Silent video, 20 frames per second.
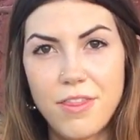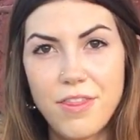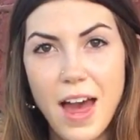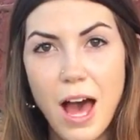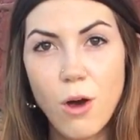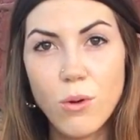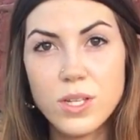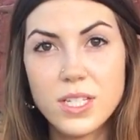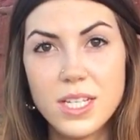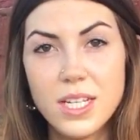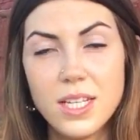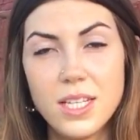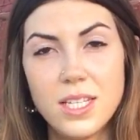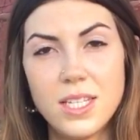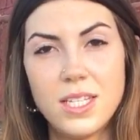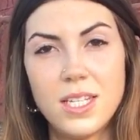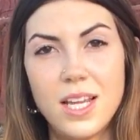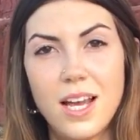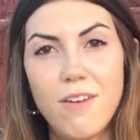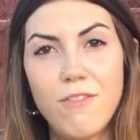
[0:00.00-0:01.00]

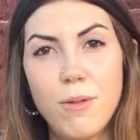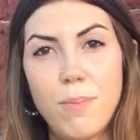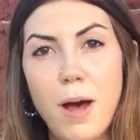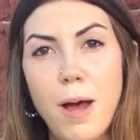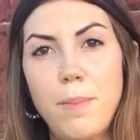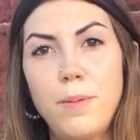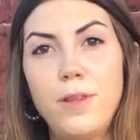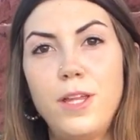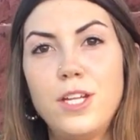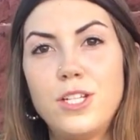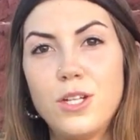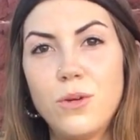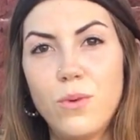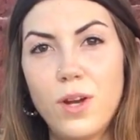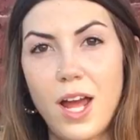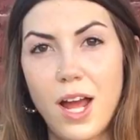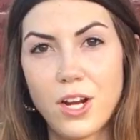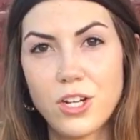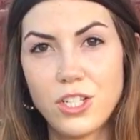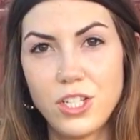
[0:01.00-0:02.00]
thousands of the population
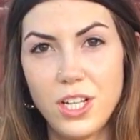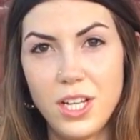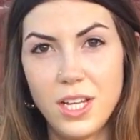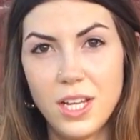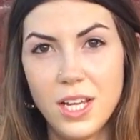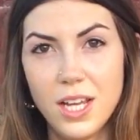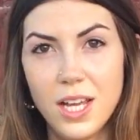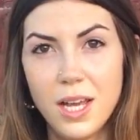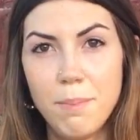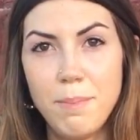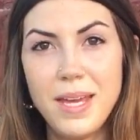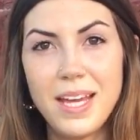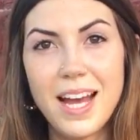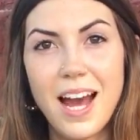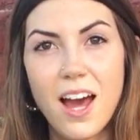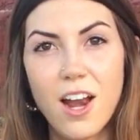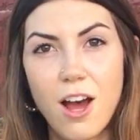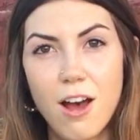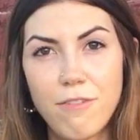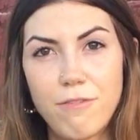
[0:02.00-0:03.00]
would actually be
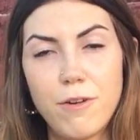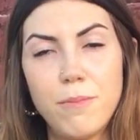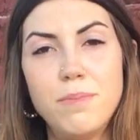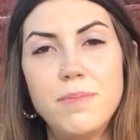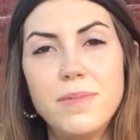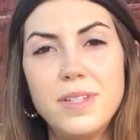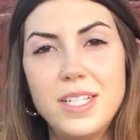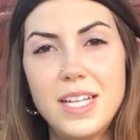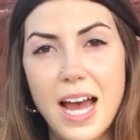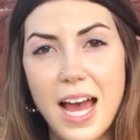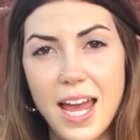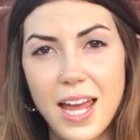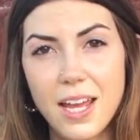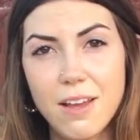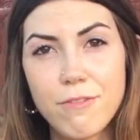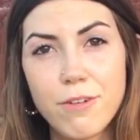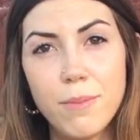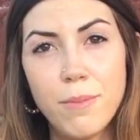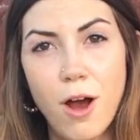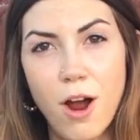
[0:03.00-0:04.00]
cut off from
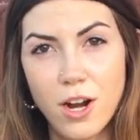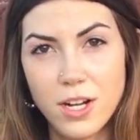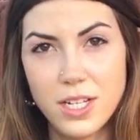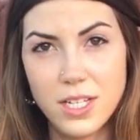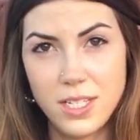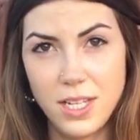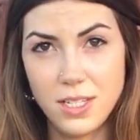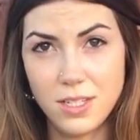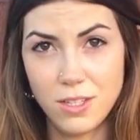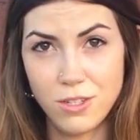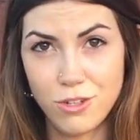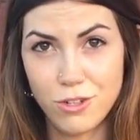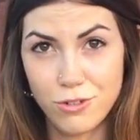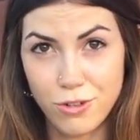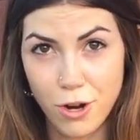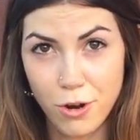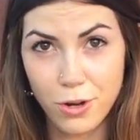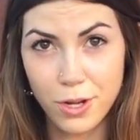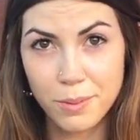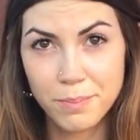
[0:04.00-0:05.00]
dying from heart disease and
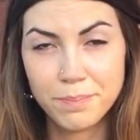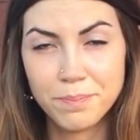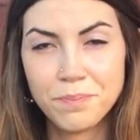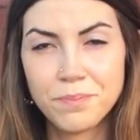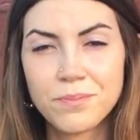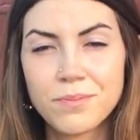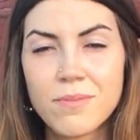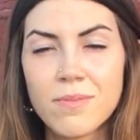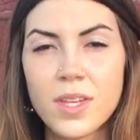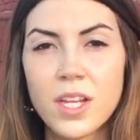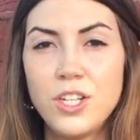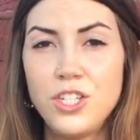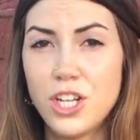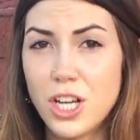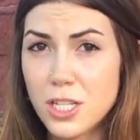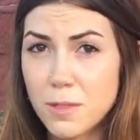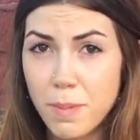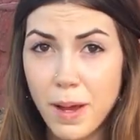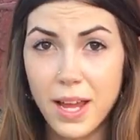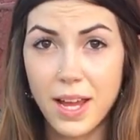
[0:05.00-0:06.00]
stroke
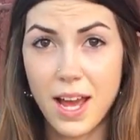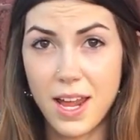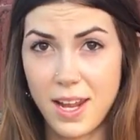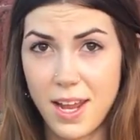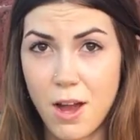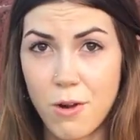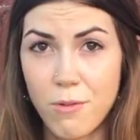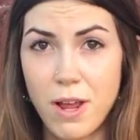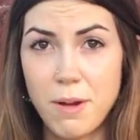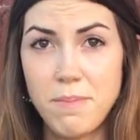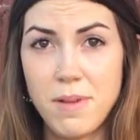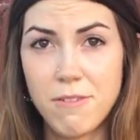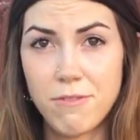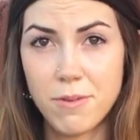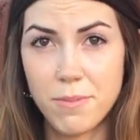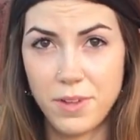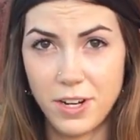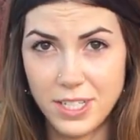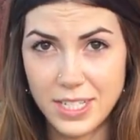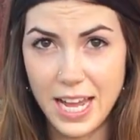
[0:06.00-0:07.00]
just by cutting out red meat
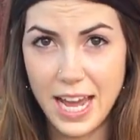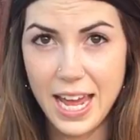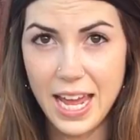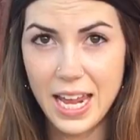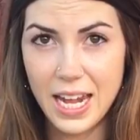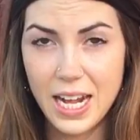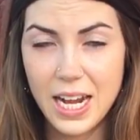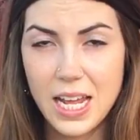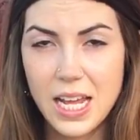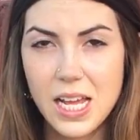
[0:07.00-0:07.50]
from their diet.